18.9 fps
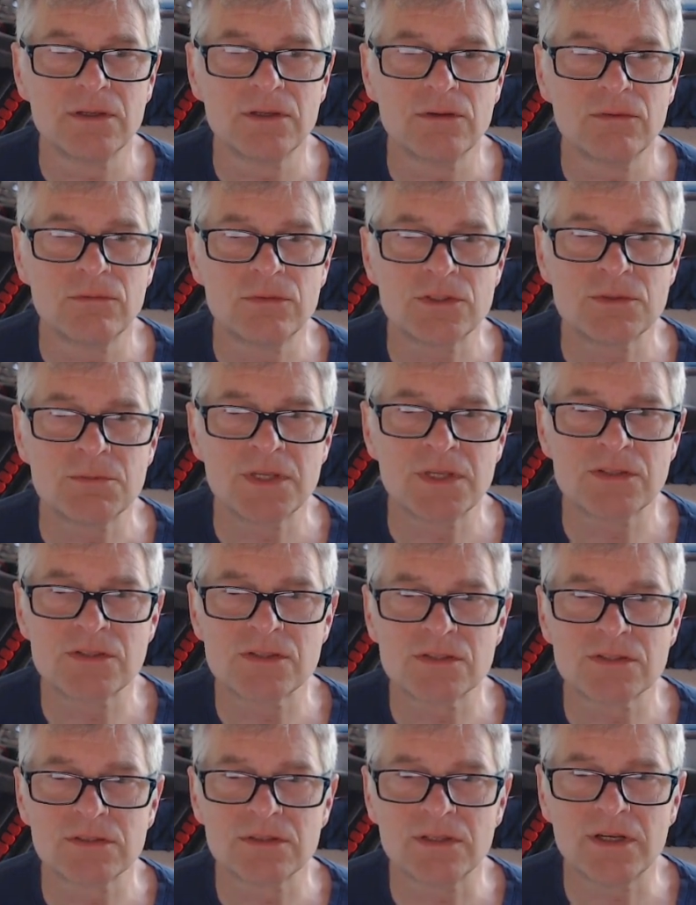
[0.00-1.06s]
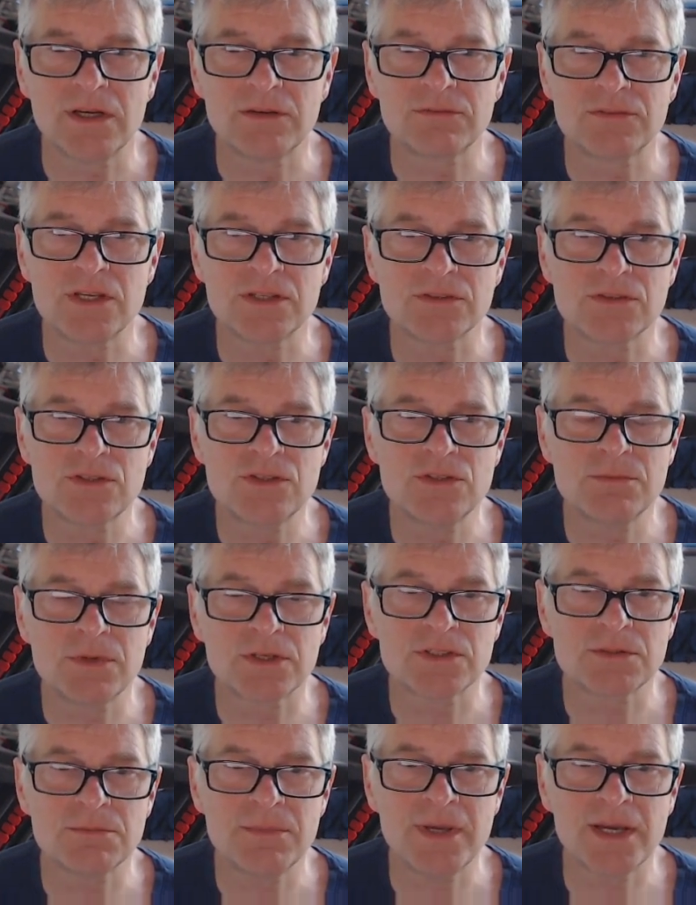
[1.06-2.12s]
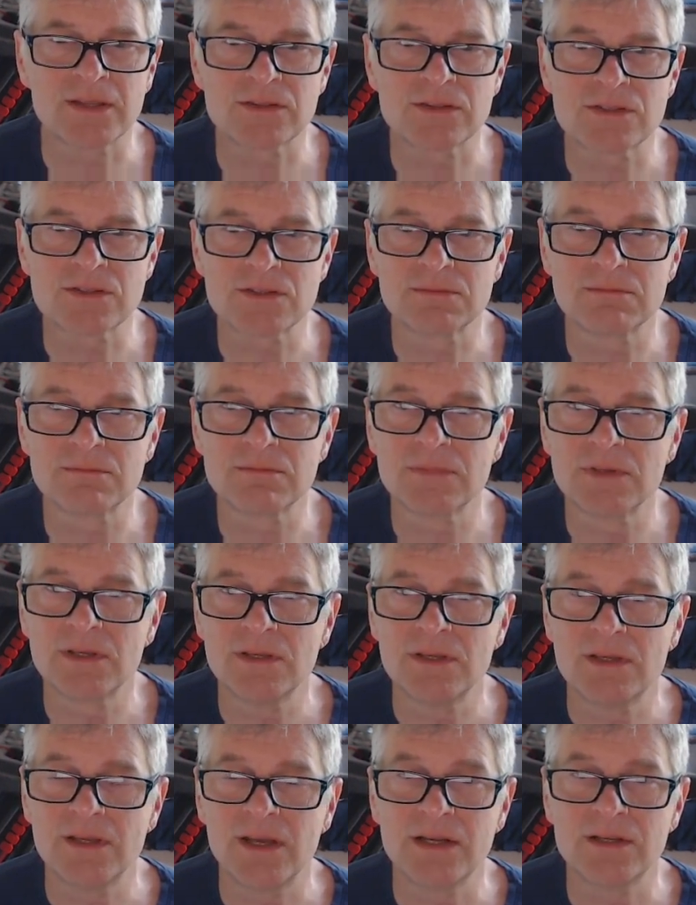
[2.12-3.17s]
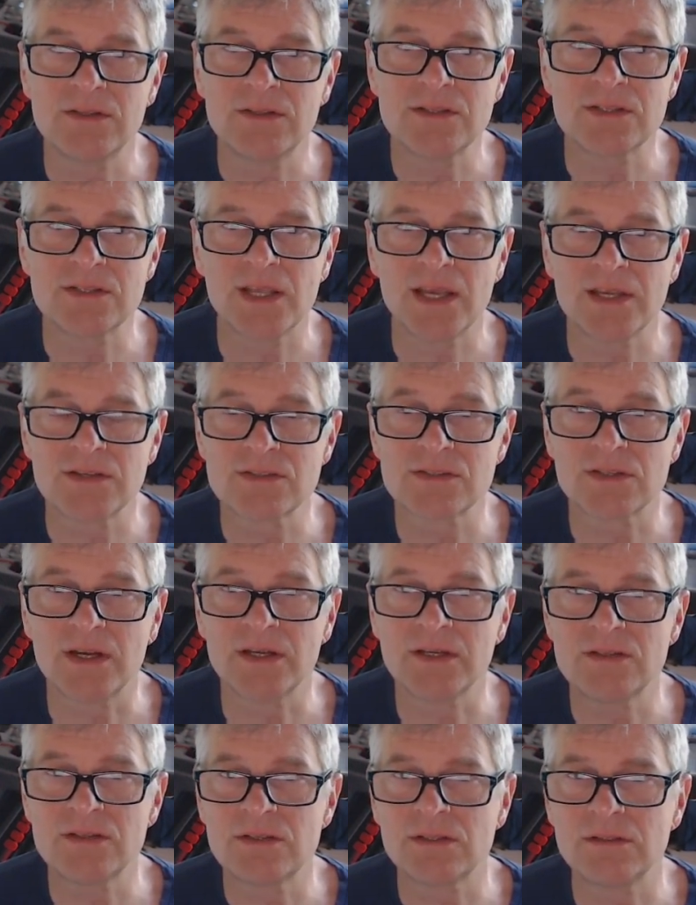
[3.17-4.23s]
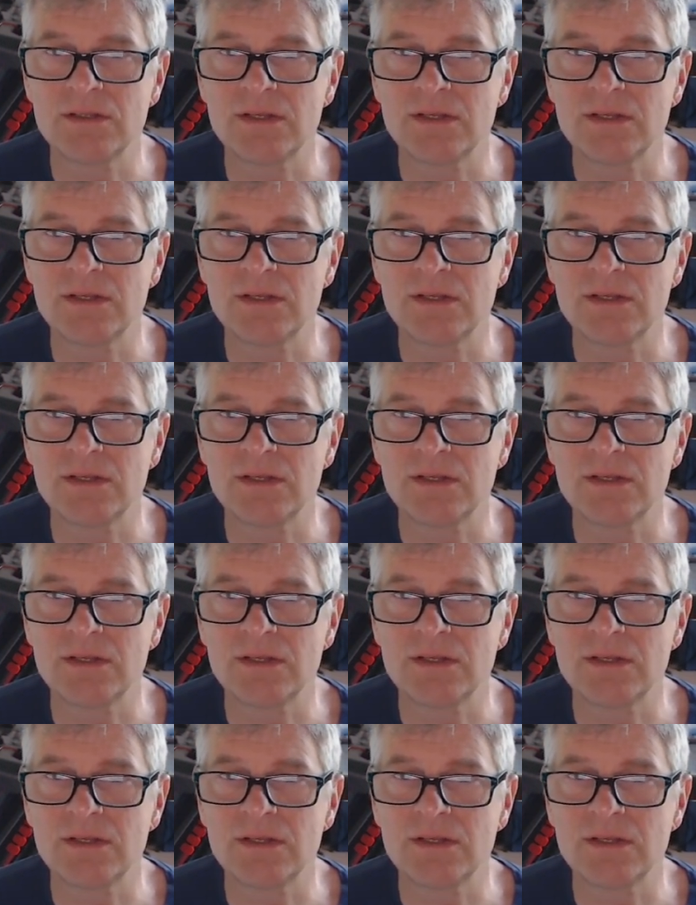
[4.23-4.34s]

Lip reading: which means I've done too much maths. And in this case, I need to